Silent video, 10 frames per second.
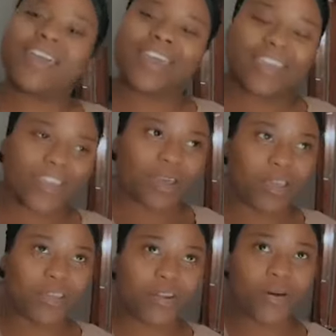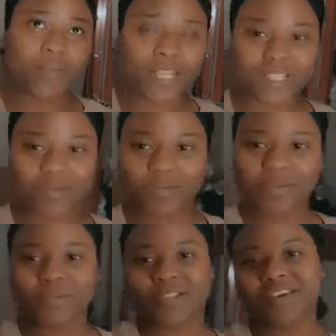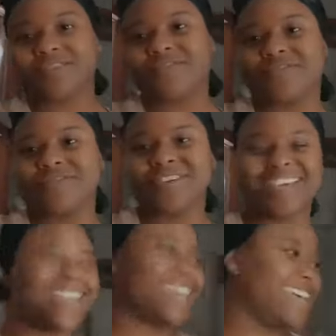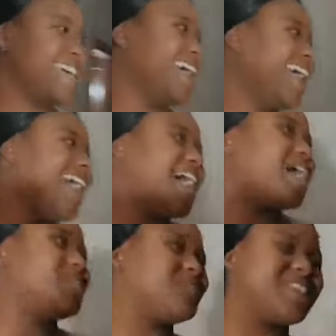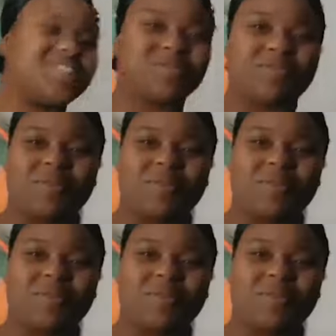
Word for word: oh, you know, a place where people live. A place where people